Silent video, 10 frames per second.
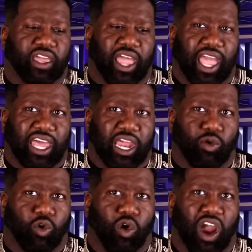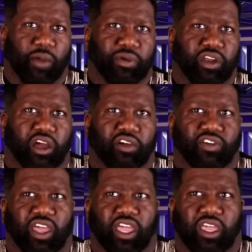they had a requirement
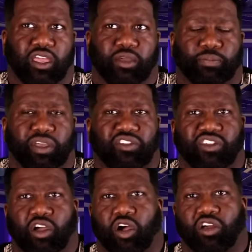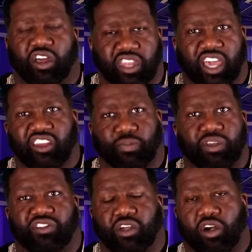of a PCR, a negative
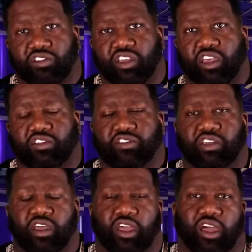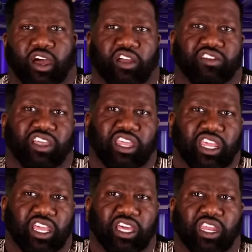PCR test uh, to
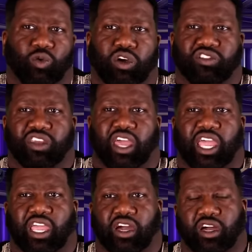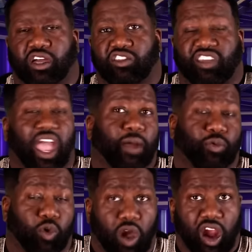get in. It wasn't a uh,
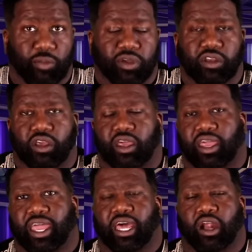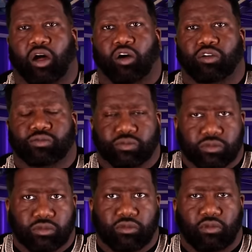jab requirement at all,
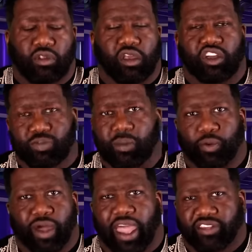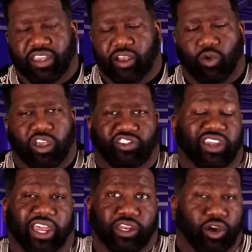because people will ask that
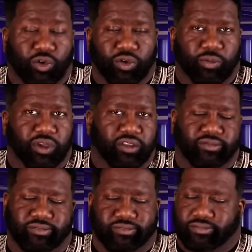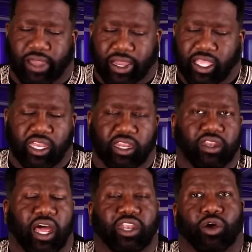question. I know. I mean, I get
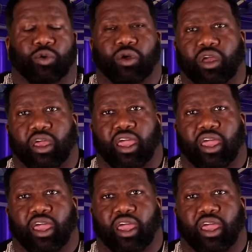it. I know.